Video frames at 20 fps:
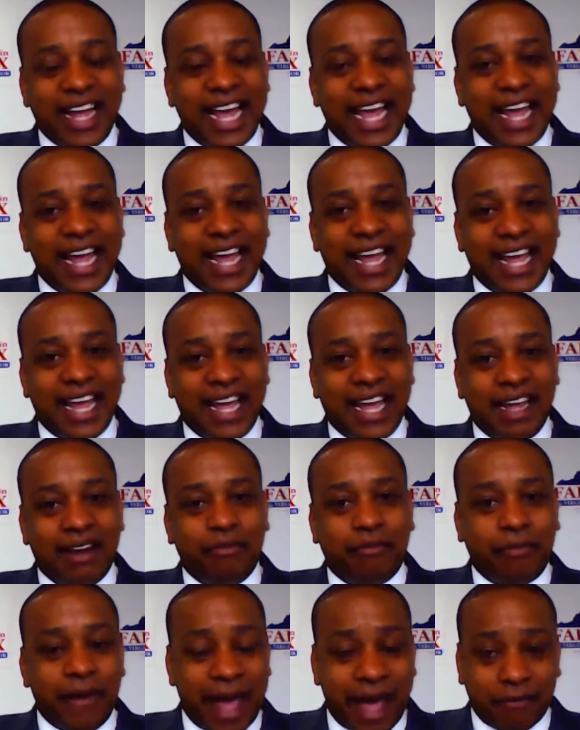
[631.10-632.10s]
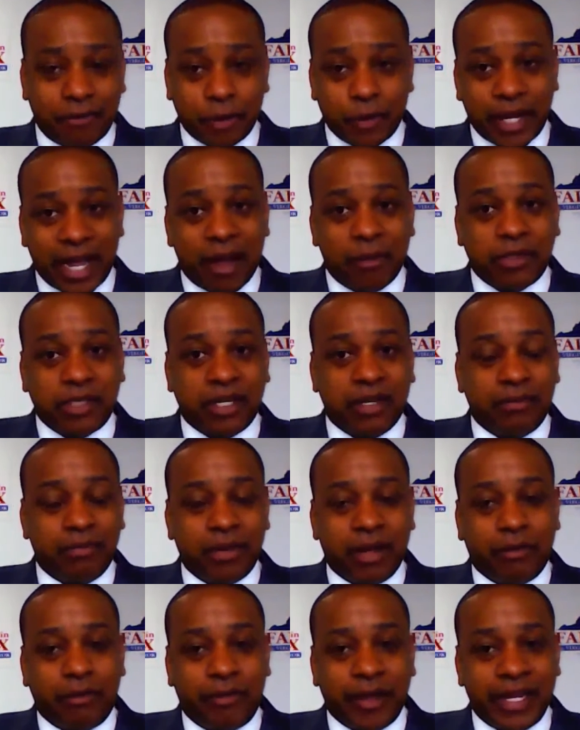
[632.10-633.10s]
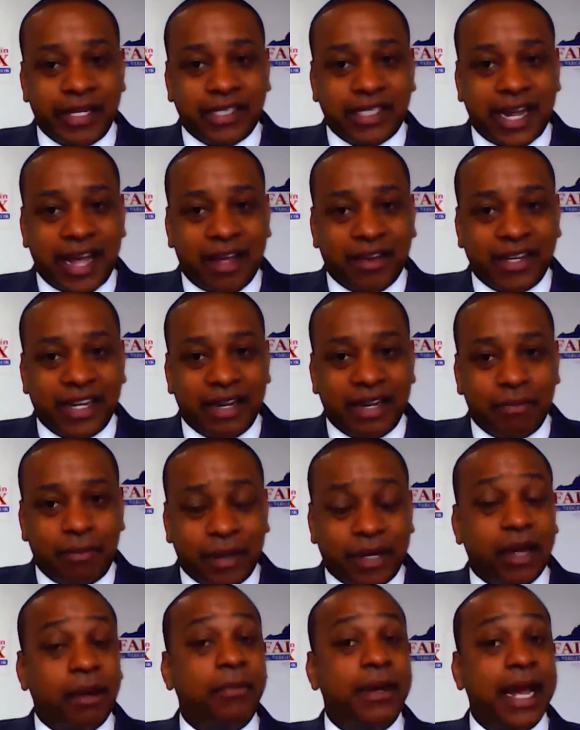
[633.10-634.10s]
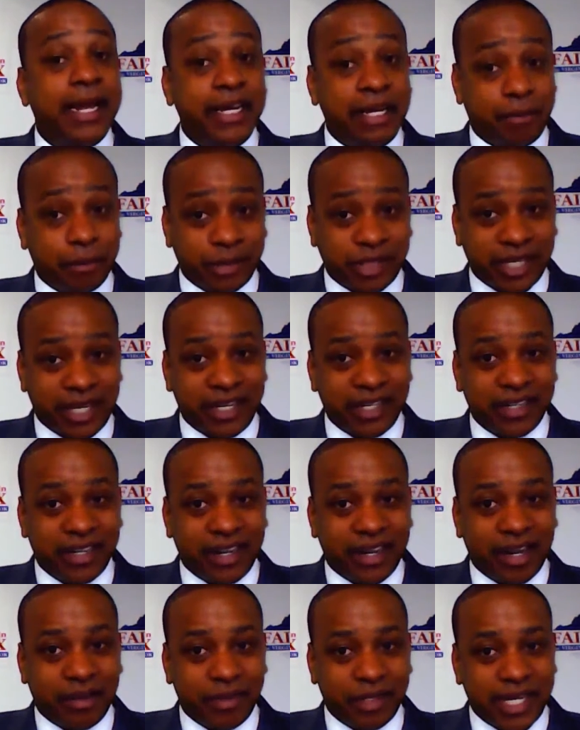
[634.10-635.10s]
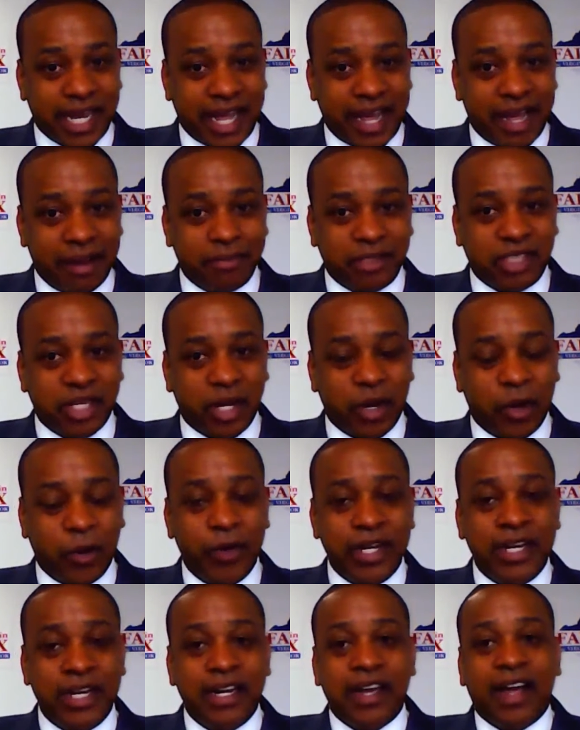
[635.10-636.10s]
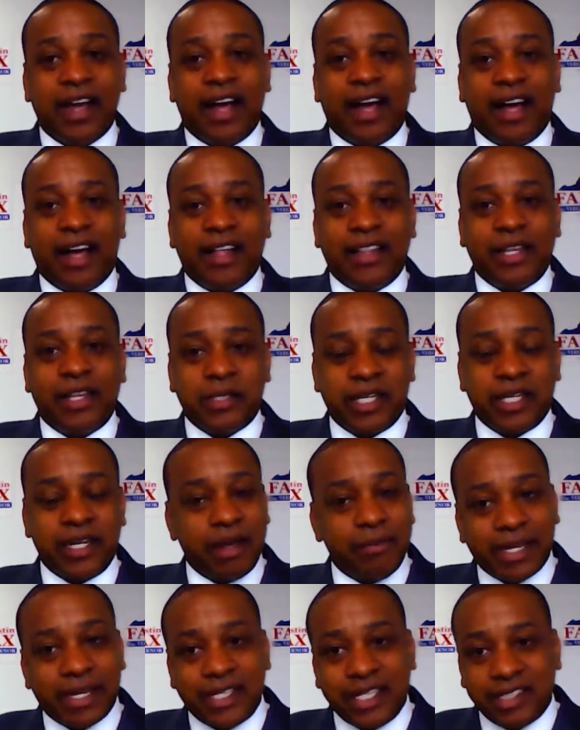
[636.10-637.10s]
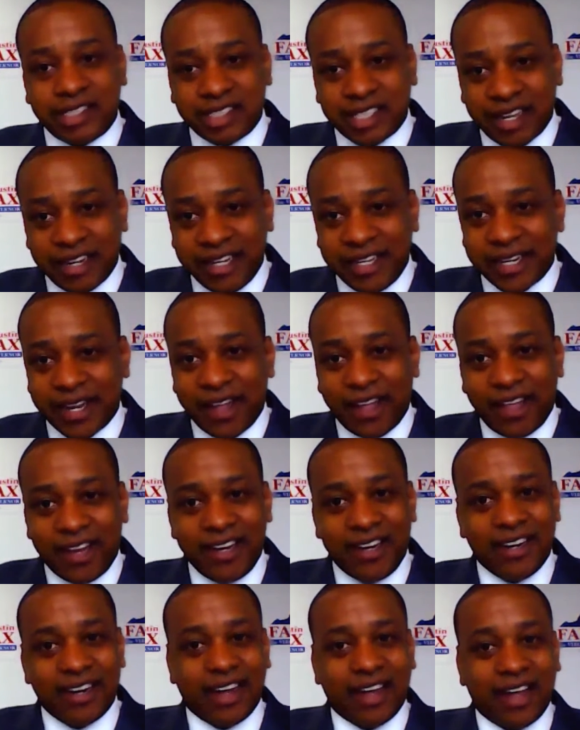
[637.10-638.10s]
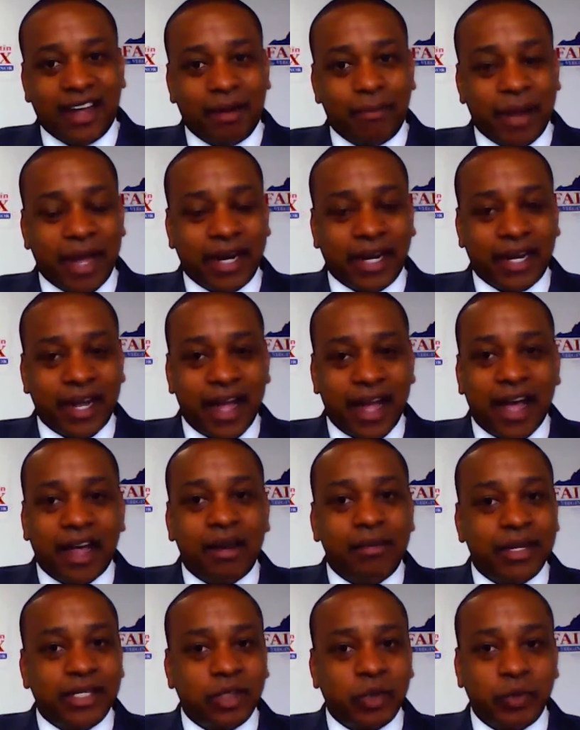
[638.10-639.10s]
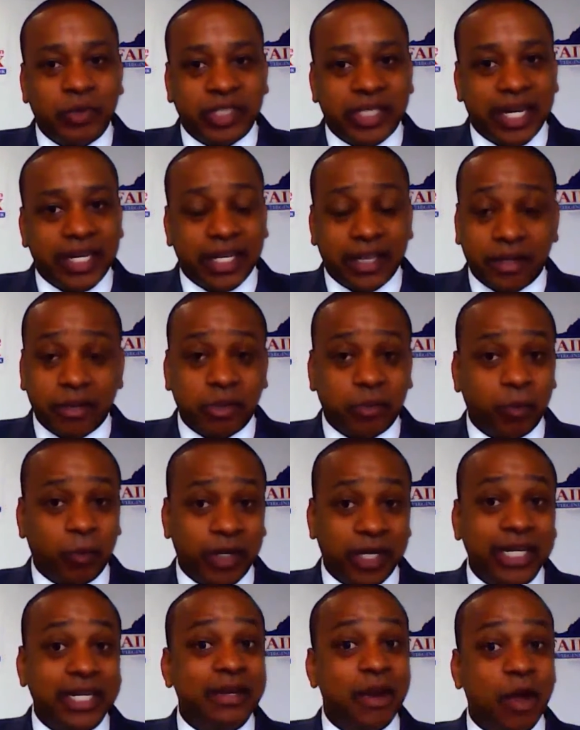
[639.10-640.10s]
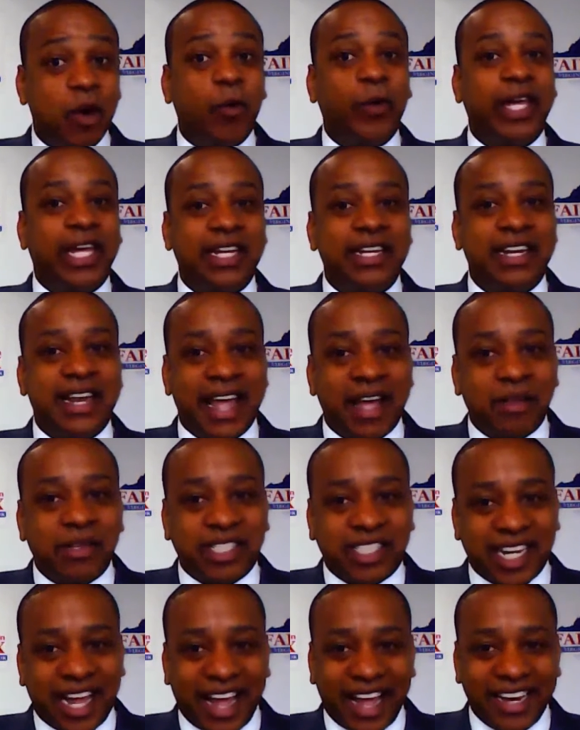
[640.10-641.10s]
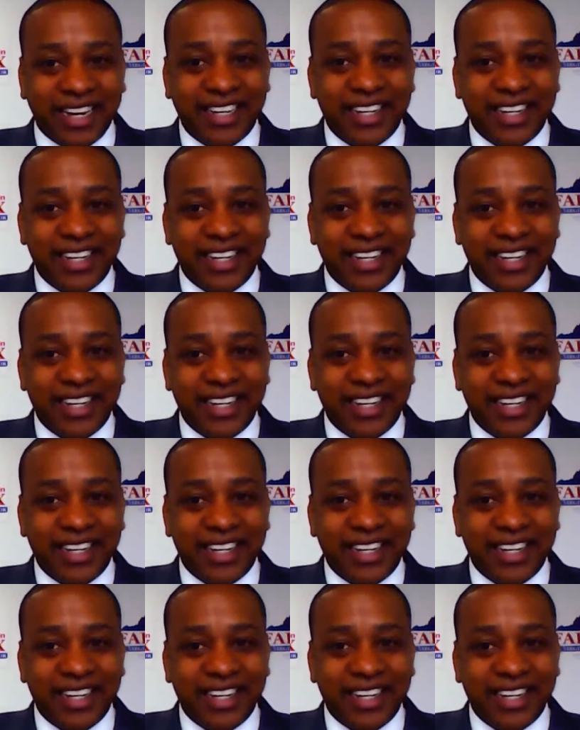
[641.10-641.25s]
And after that was going to phase out and pick up 90% of the tab. So there was an MIT study done by an economist who said that there's really no hidden downside.